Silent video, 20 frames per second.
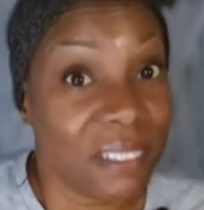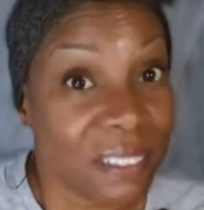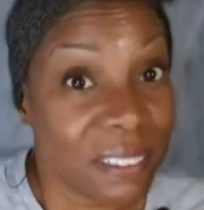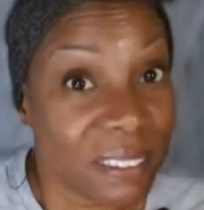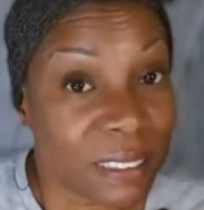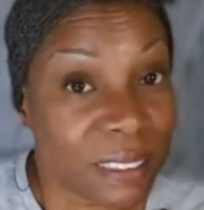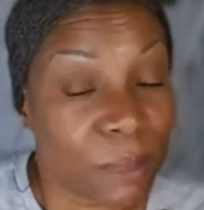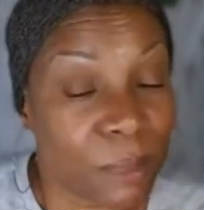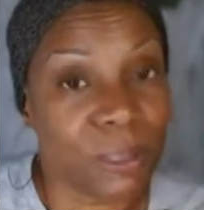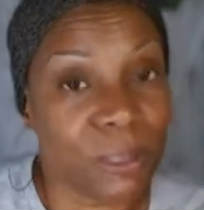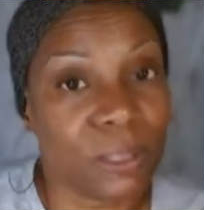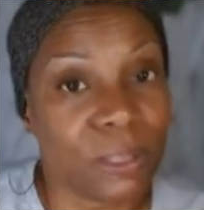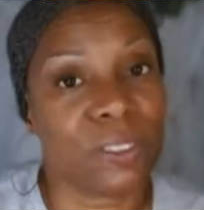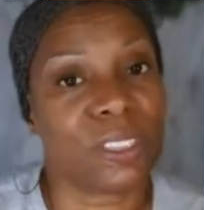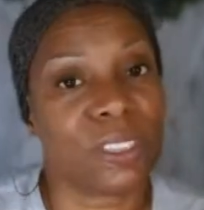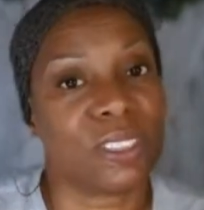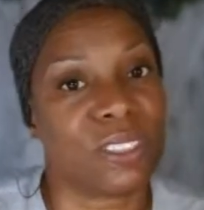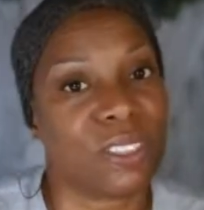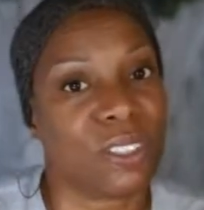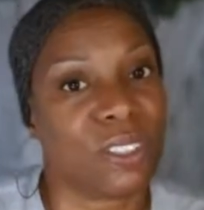Something to
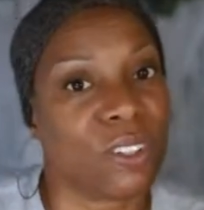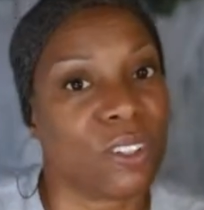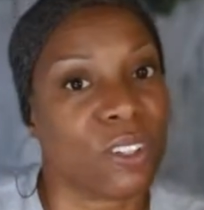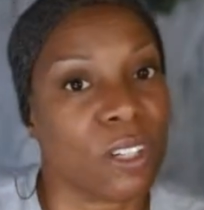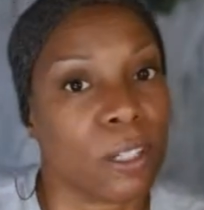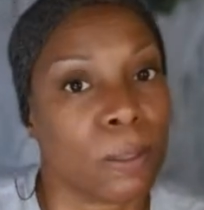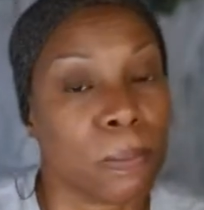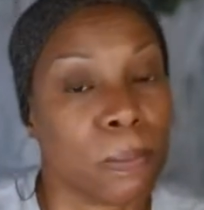consider.